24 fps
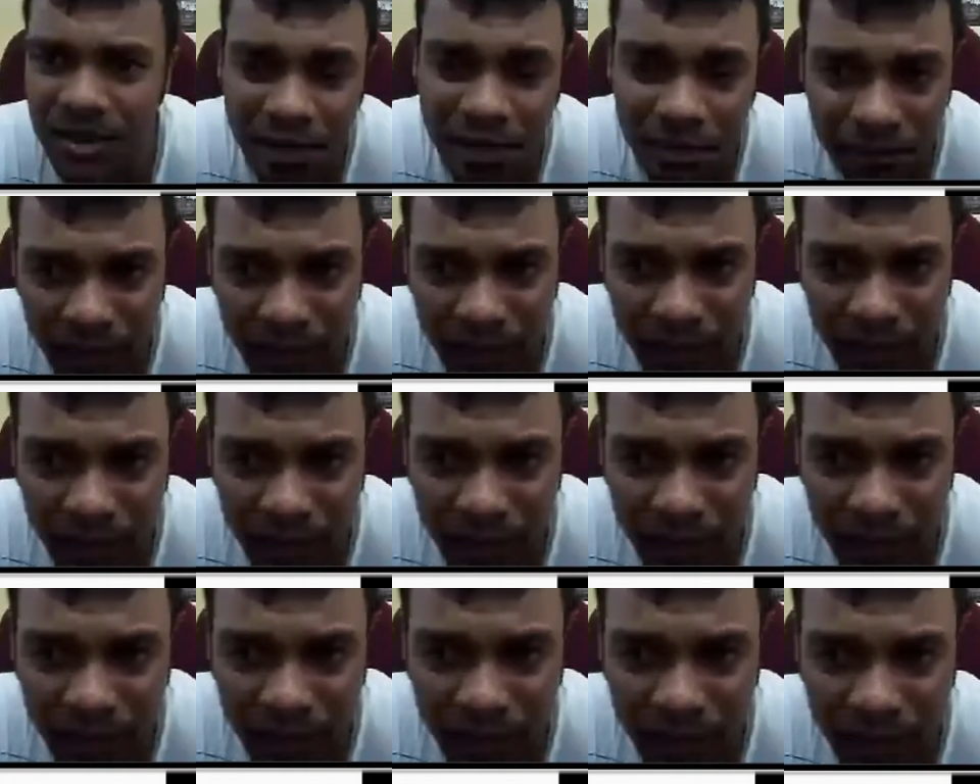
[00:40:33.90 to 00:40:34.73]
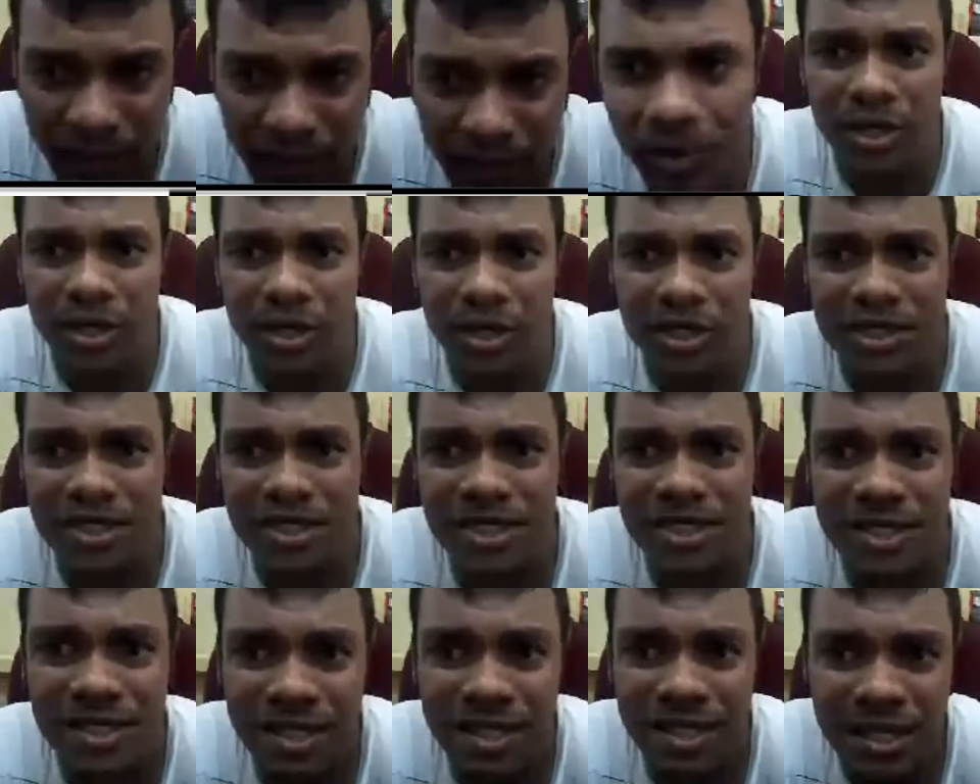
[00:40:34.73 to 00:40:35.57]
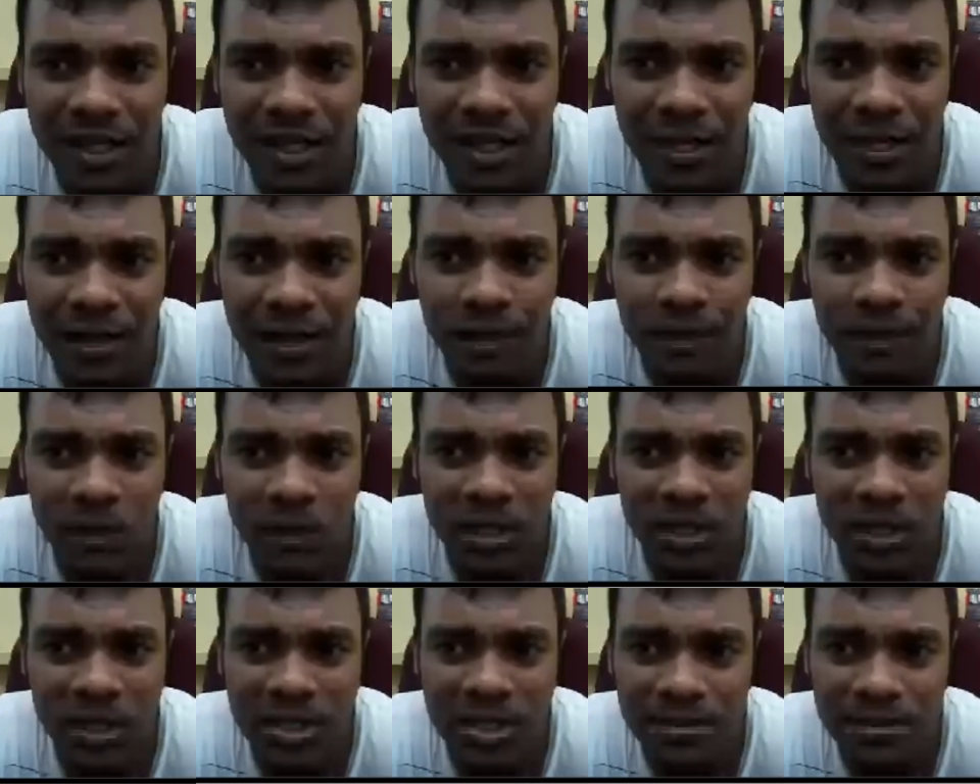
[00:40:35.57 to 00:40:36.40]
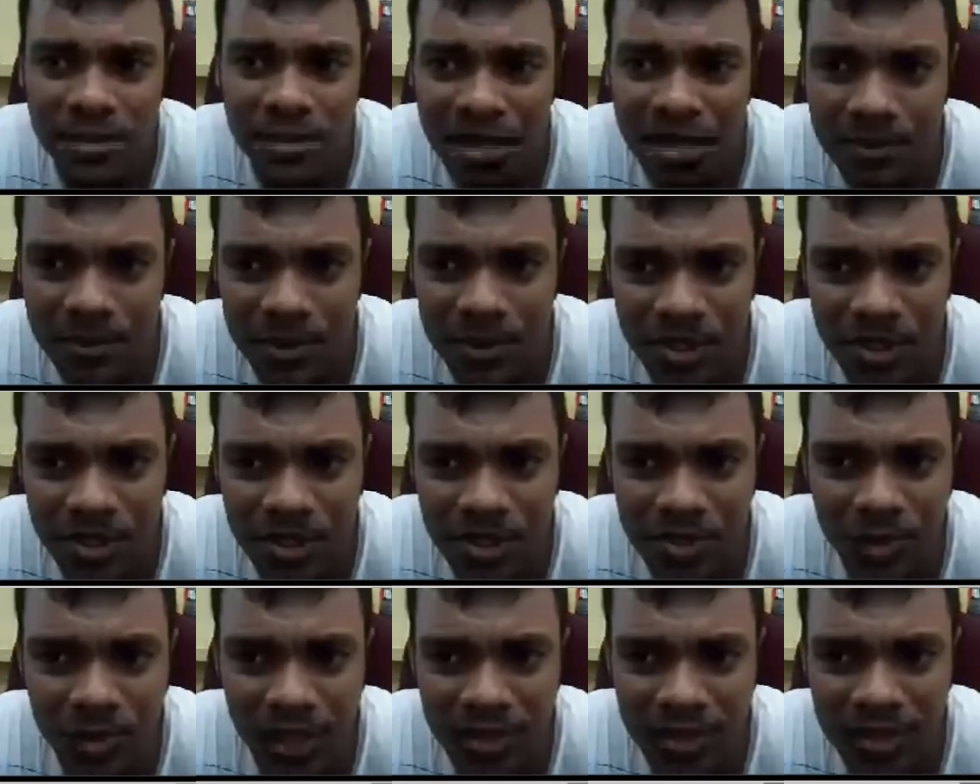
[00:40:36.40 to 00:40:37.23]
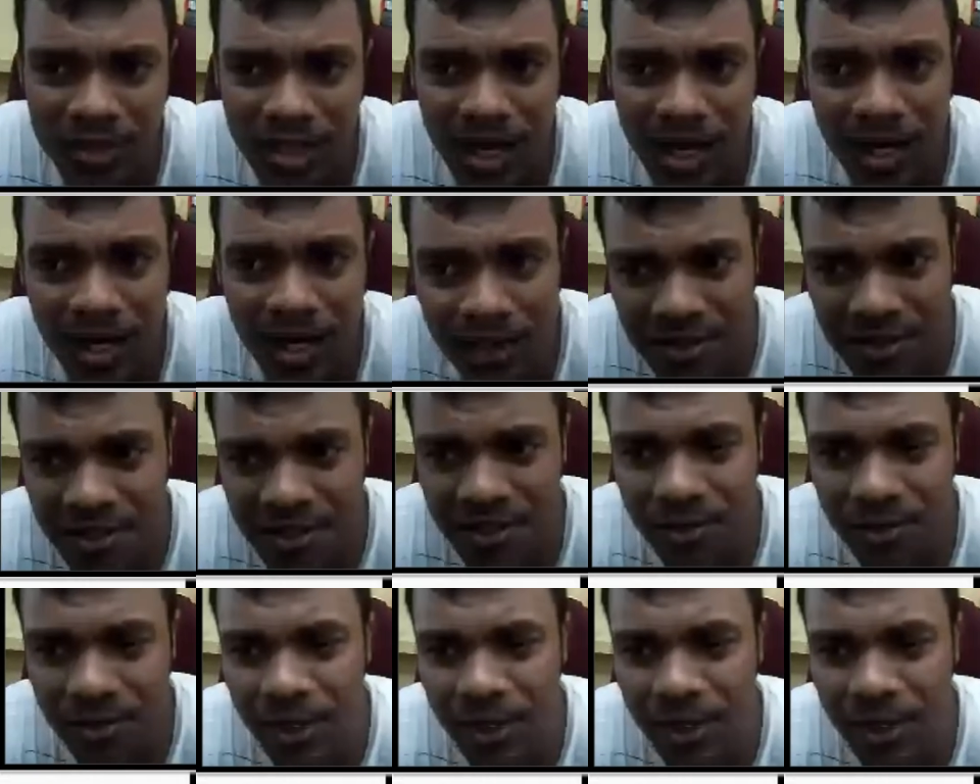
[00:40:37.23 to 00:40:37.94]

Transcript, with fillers: We can do threaded discussions, but they're difficult to manage sometimes.